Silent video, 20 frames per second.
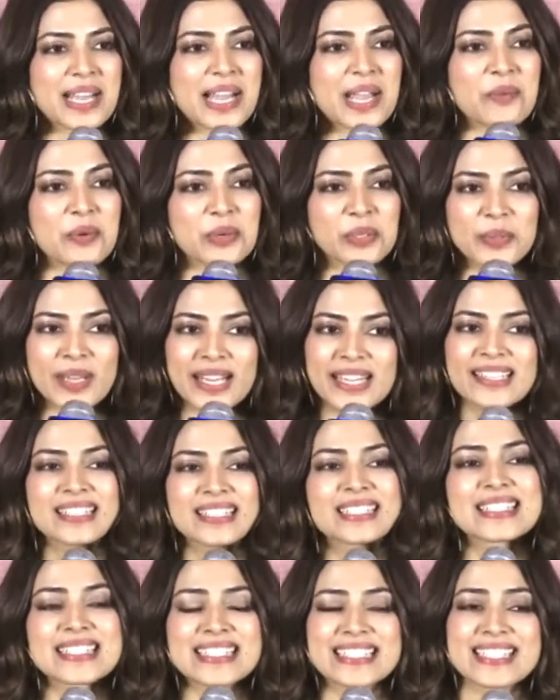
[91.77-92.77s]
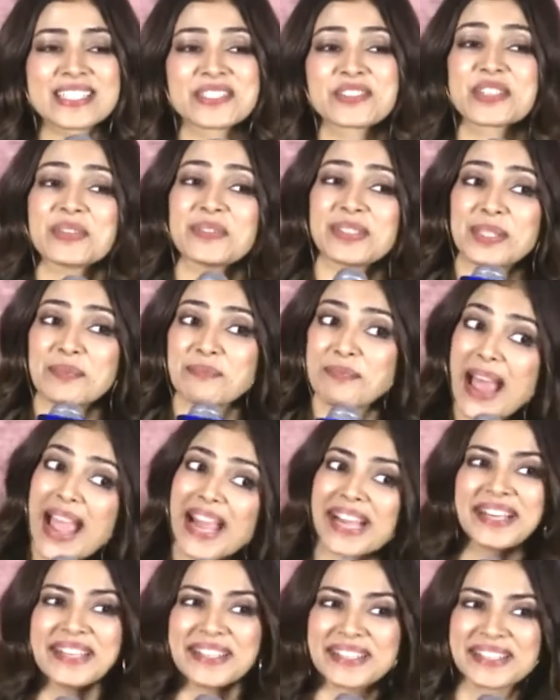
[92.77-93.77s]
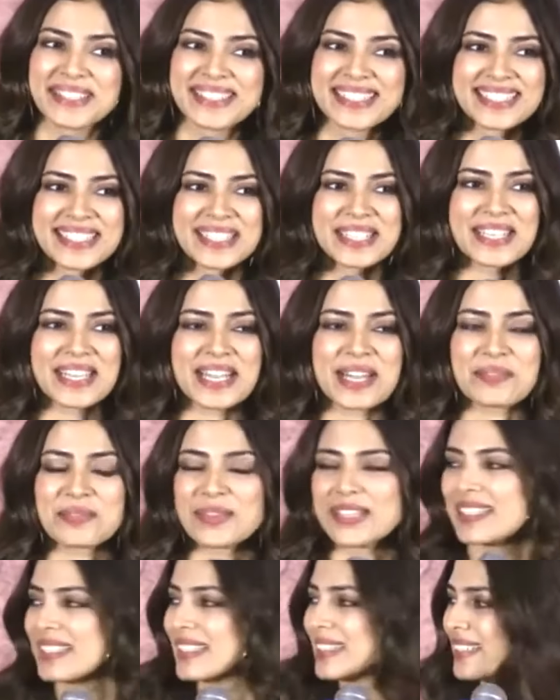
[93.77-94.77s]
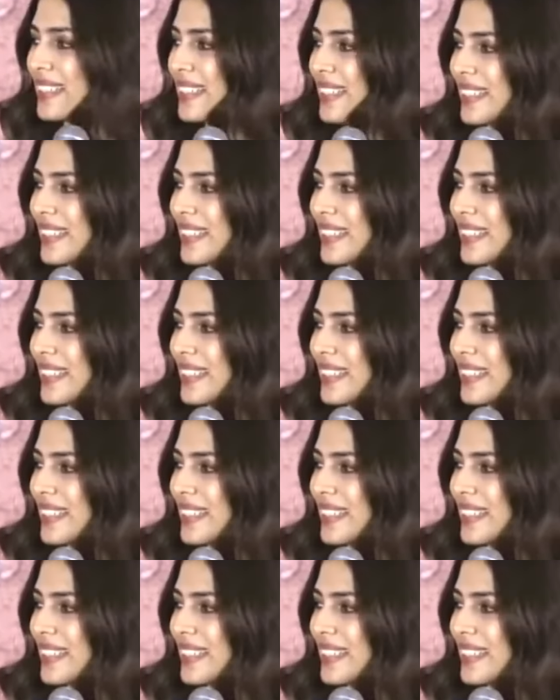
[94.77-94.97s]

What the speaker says: I want to enter this industry with a bang, and okay. With the.